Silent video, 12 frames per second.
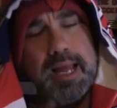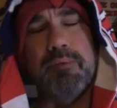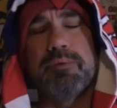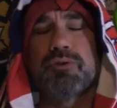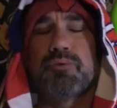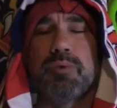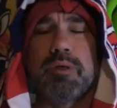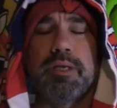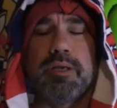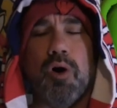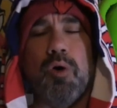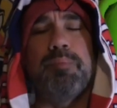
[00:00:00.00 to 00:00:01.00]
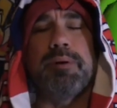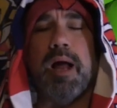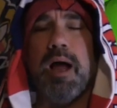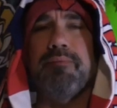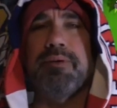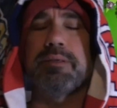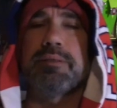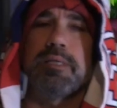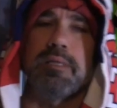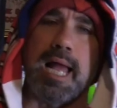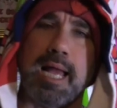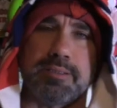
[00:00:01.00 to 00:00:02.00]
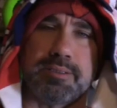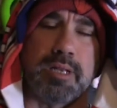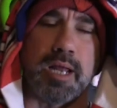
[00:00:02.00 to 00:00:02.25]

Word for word: I was really hoping, obviously, last